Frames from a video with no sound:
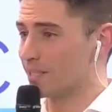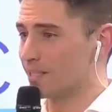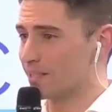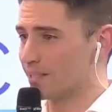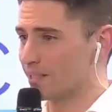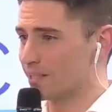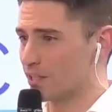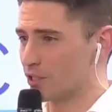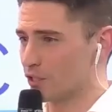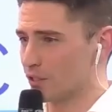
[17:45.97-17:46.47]
many
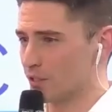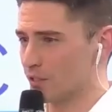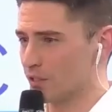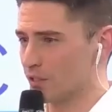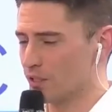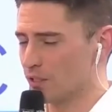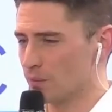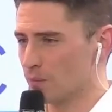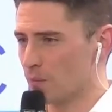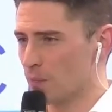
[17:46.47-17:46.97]

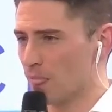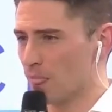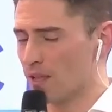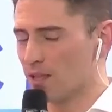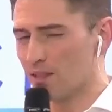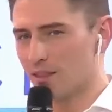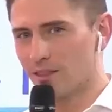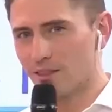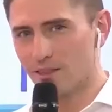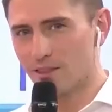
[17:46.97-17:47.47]
sessions.
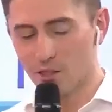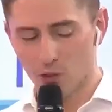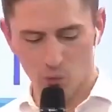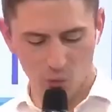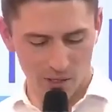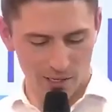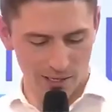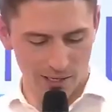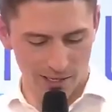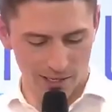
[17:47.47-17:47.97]
This
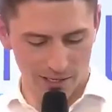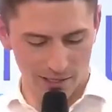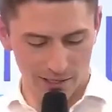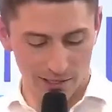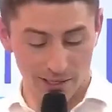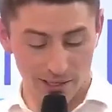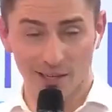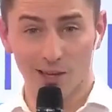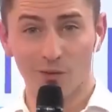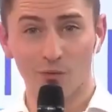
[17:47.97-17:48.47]
one
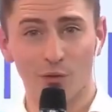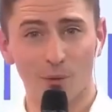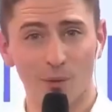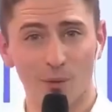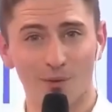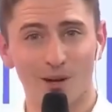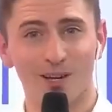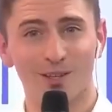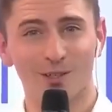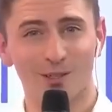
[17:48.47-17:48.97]
is, again, from
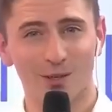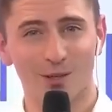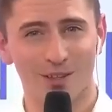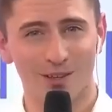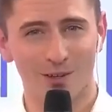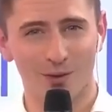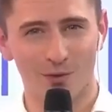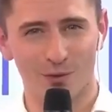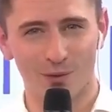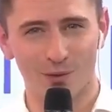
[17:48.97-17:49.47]
Iraq, so
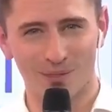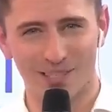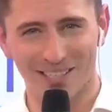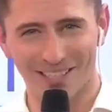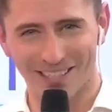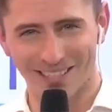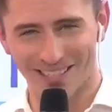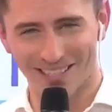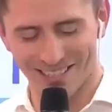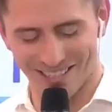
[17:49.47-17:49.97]
thank you for
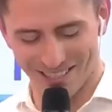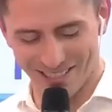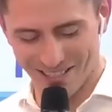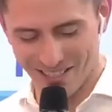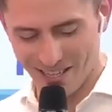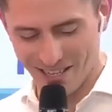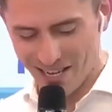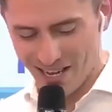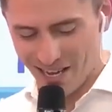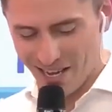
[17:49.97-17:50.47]
sending that
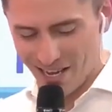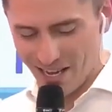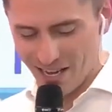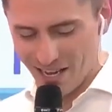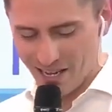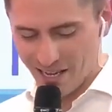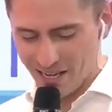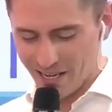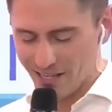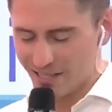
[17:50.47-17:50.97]
in.
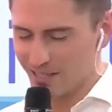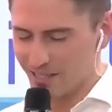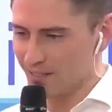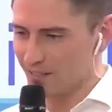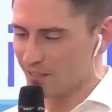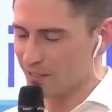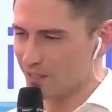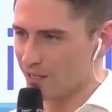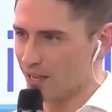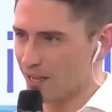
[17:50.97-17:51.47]
It
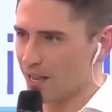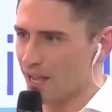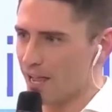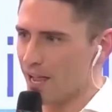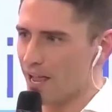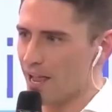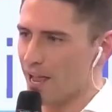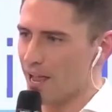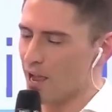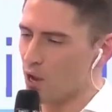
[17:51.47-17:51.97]
is,
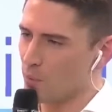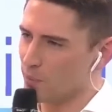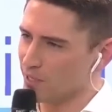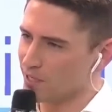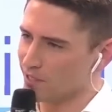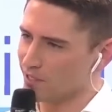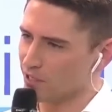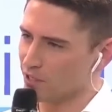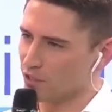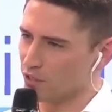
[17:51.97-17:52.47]
how
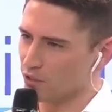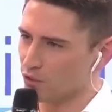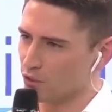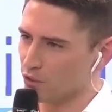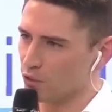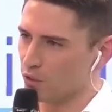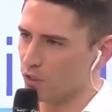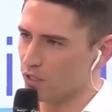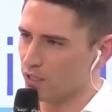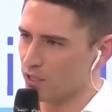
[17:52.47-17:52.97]
many sessions
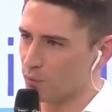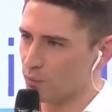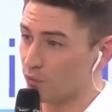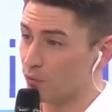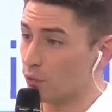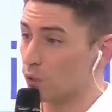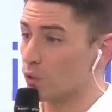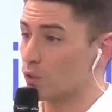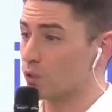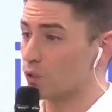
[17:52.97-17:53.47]
do you need
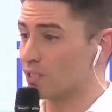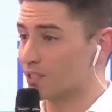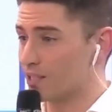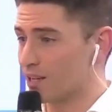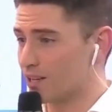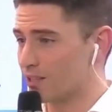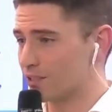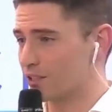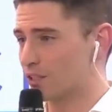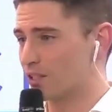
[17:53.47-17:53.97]
before you
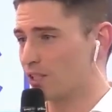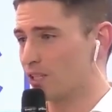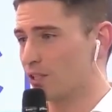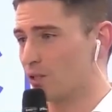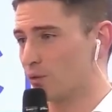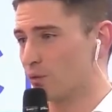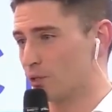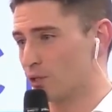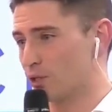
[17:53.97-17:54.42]
start to see the